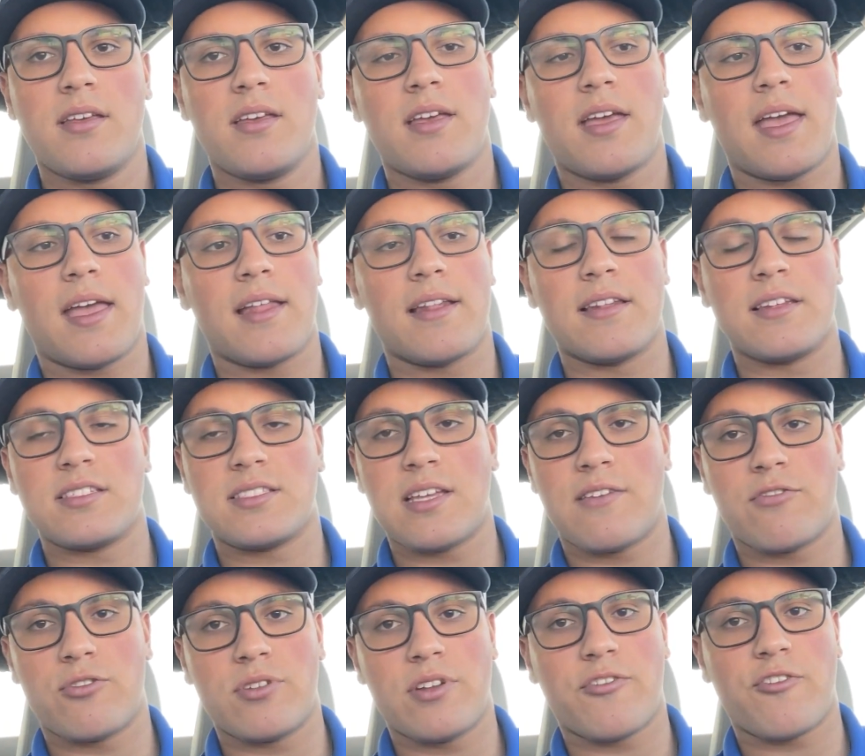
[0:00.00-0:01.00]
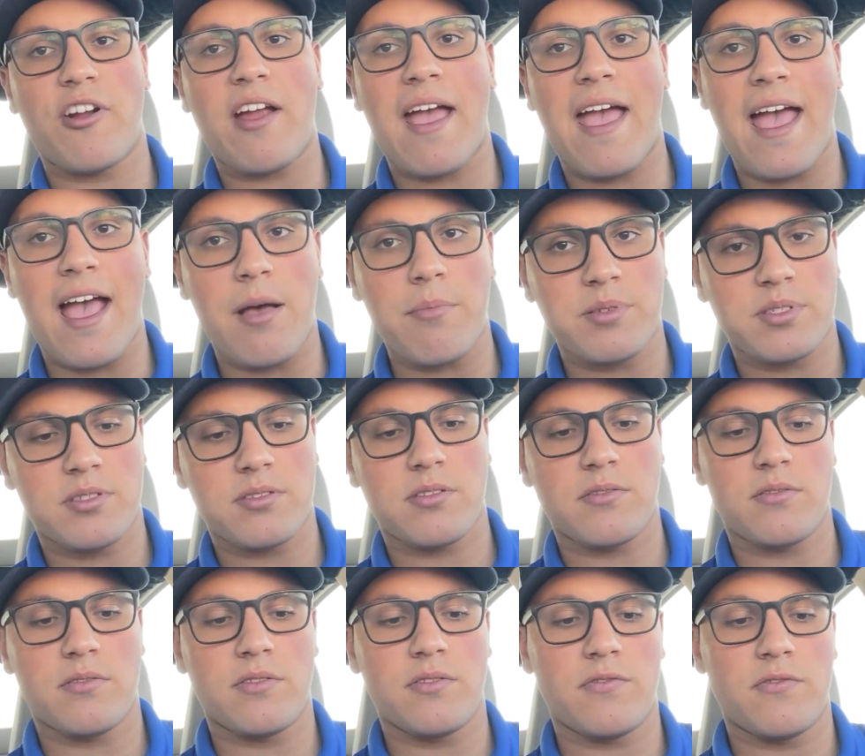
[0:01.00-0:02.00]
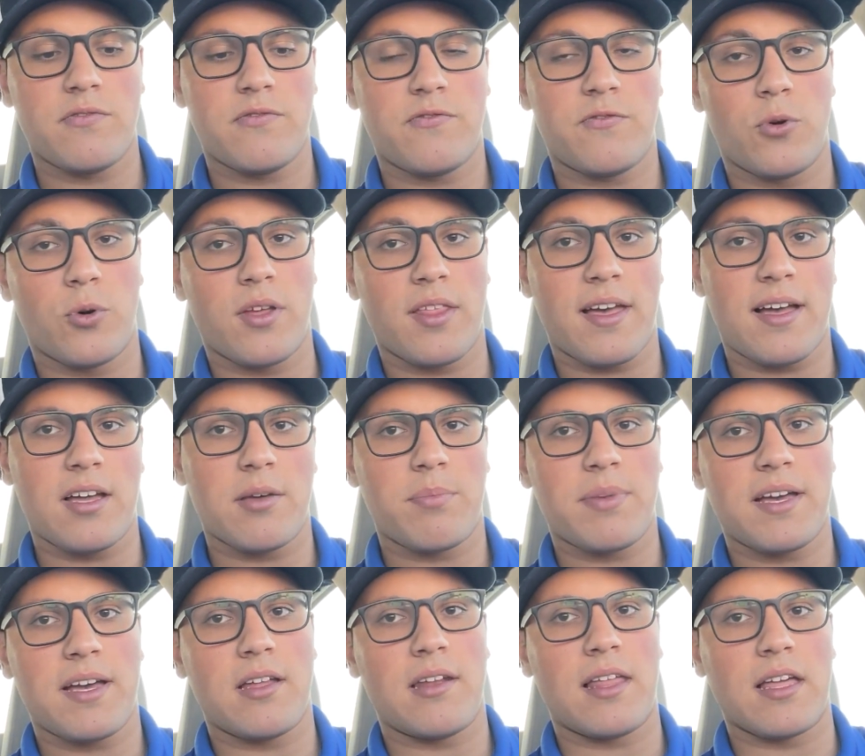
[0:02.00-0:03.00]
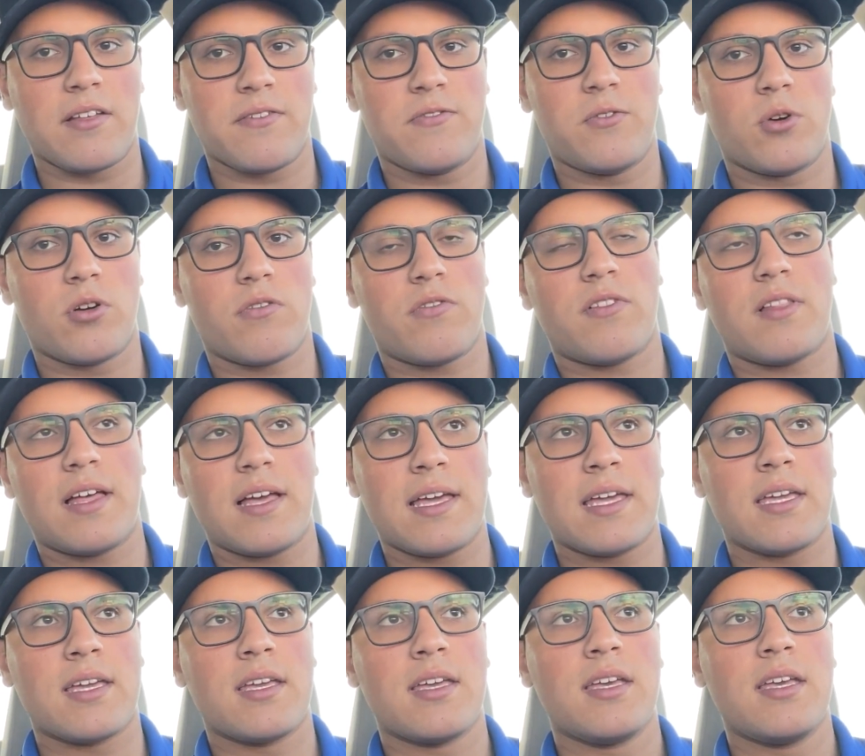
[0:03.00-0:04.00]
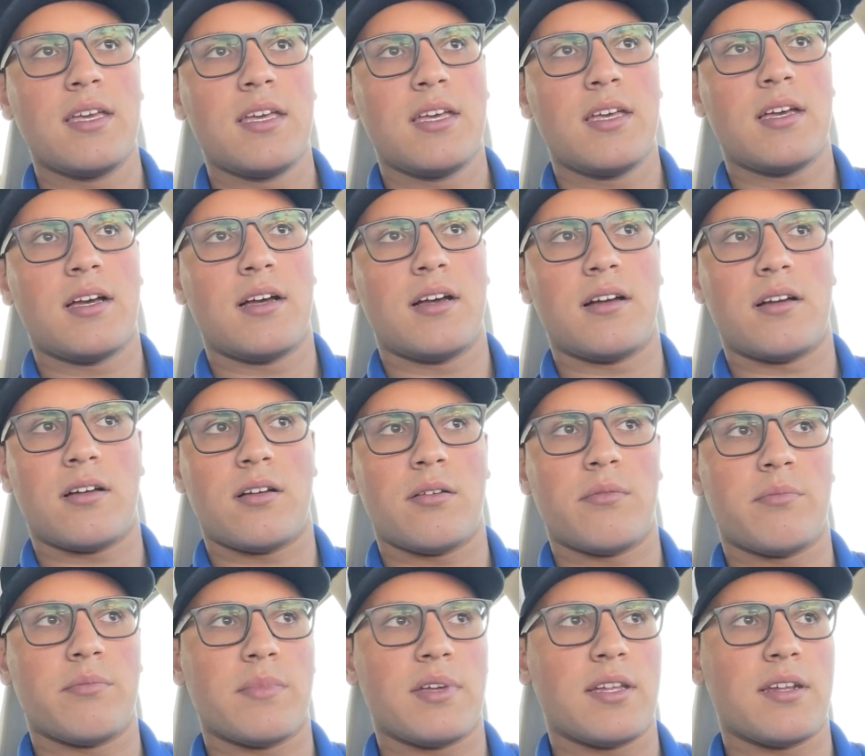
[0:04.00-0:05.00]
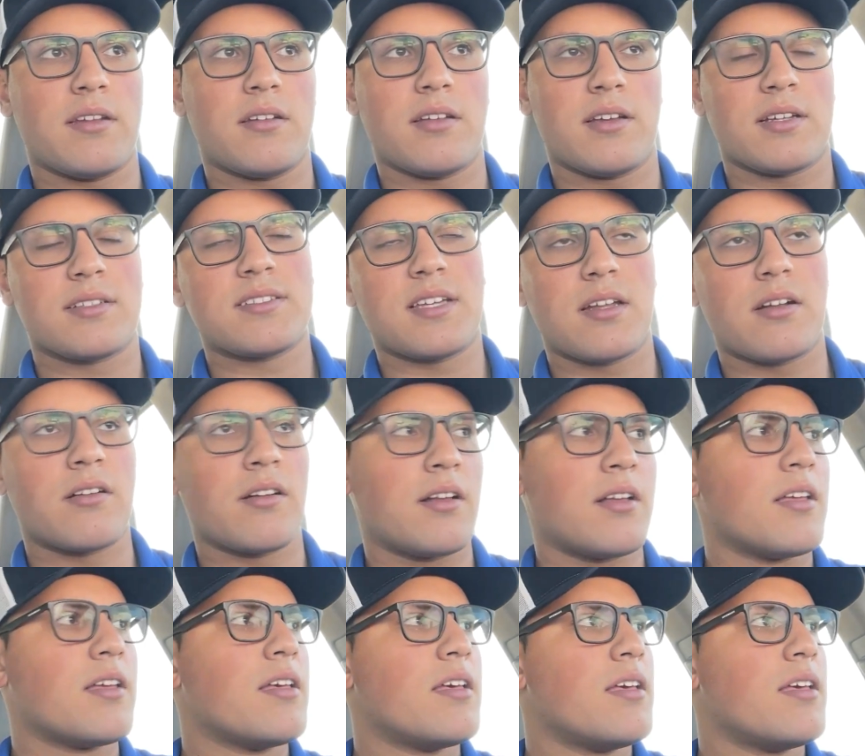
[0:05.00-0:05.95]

and several different apps for the iPad, like ForeFlight, and etc.